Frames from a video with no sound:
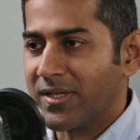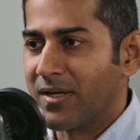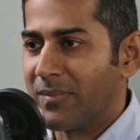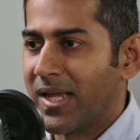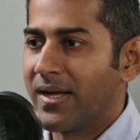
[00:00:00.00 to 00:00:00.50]

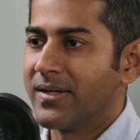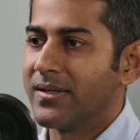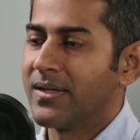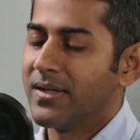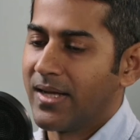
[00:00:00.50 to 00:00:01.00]

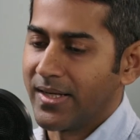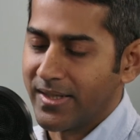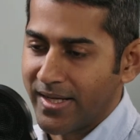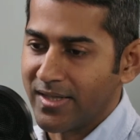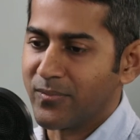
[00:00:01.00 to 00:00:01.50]
compliant, and the
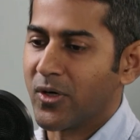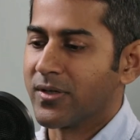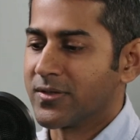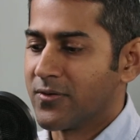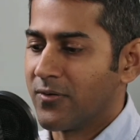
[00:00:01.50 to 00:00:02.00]
Daikin
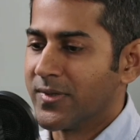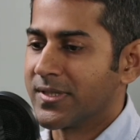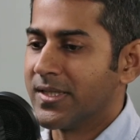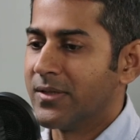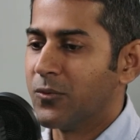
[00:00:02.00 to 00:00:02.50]
products will
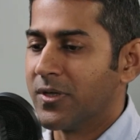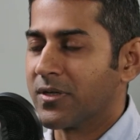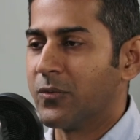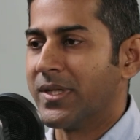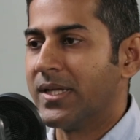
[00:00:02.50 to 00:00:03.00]
obviously
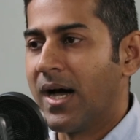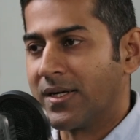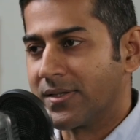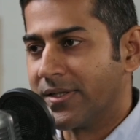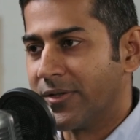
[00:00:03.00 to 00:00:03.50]
work with the
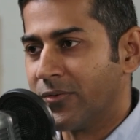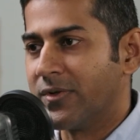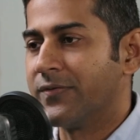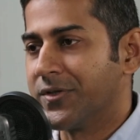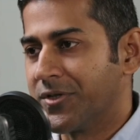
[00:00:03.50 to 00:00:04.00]
R32
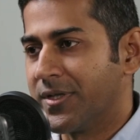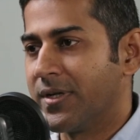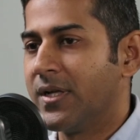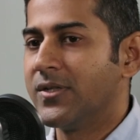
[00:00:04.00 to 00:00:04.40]
refrigerant.